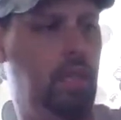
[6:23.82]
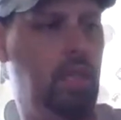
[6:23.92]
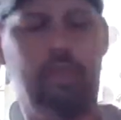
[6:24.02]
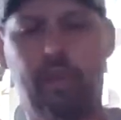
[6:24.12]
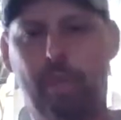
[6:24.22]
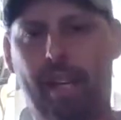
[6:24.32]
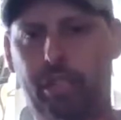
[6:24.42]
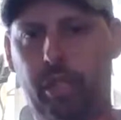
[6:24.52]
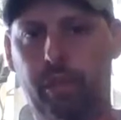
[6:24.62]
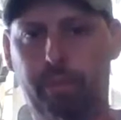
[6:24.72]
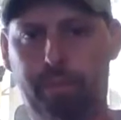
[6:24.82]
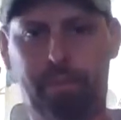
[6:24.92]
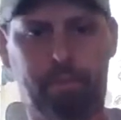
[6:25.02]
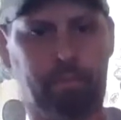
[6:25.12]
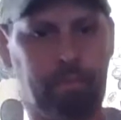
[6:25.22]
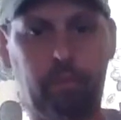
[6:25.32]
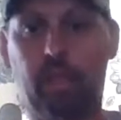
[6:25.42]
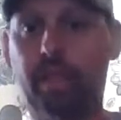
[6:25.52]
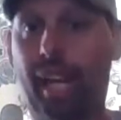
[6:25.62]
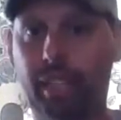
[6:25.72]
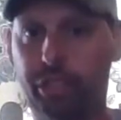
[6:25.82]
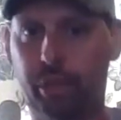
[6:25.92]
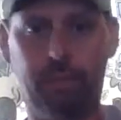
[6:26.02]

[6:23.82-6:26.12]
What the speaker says: of your banjo, Ganjo.